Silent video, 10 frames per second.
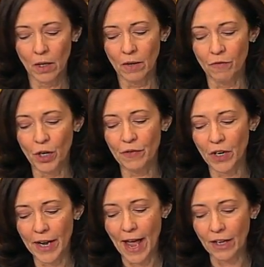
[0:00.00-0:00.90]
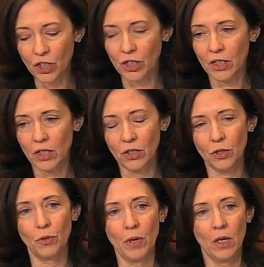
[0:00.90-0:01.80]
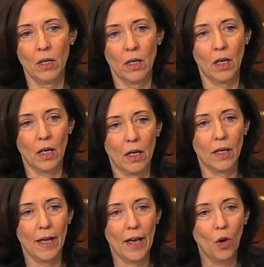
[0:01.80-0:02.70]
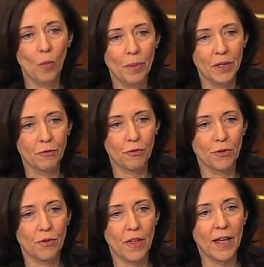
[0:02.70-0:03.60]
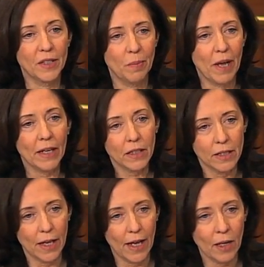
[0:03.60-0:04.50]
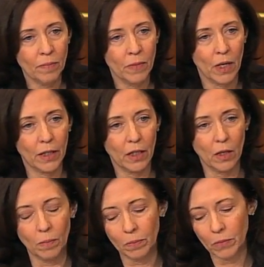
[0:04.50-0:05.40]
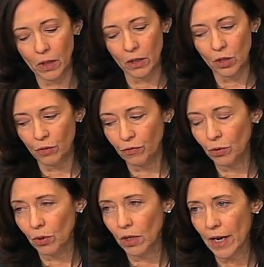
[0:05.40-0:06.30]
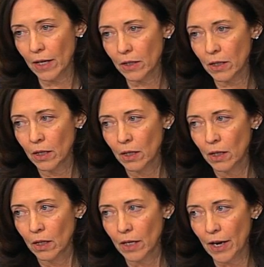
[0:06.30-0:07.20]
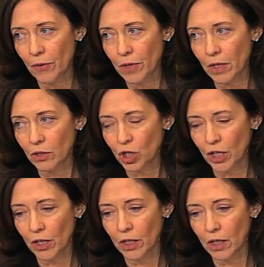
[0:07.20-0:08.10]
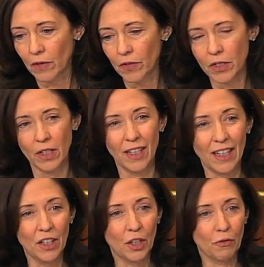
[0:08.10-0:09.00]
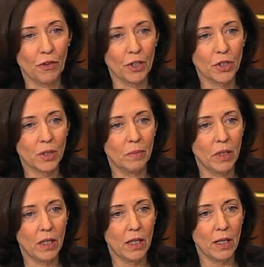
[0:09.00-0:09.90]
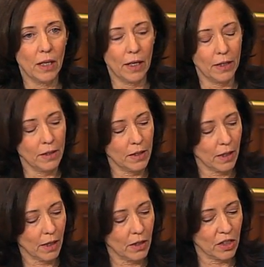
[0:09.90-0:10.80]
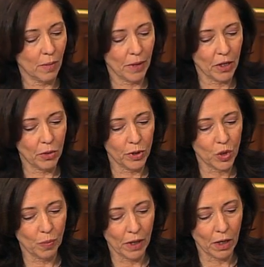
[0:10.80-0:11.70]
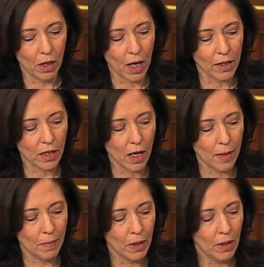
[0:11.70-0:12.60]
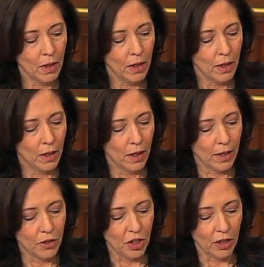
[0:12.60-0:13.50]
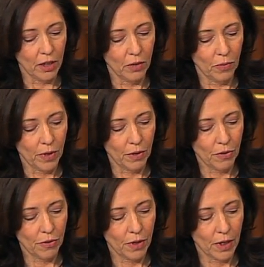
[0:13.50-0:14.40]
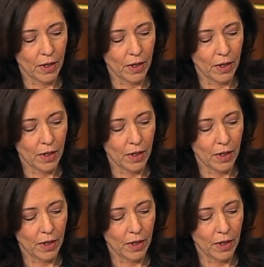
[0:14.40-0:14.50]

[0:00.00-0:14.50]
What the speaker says: very, very anxious to help and further that debate today. I come to the floor as now the chair of the Senate Indian Affairs Committee and somebody who has spent a lot of time dealing with